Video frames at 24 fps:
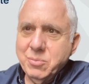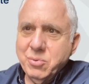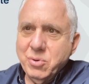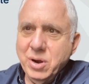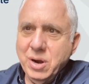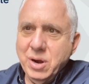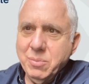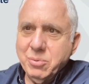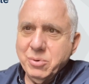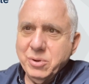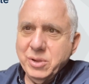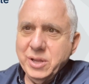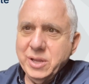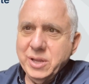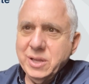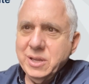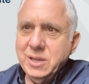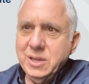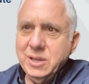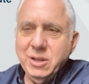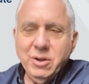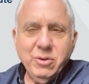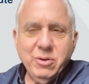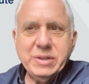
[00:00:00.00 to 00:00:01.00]
properly.
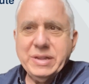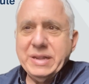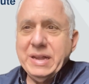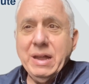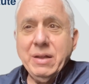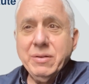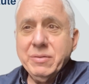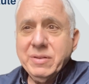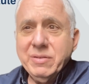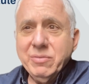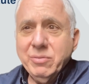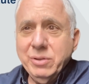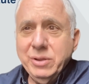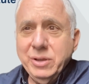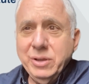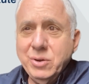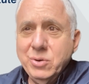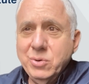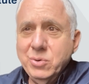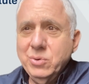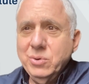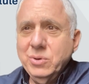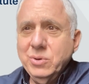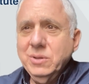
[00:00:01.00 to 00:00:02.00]
You know, it sounds really
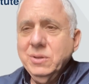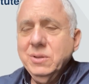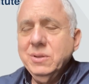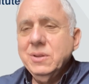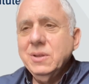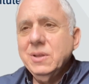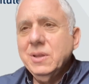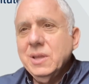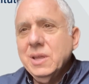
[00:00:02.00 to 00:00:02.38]
cool,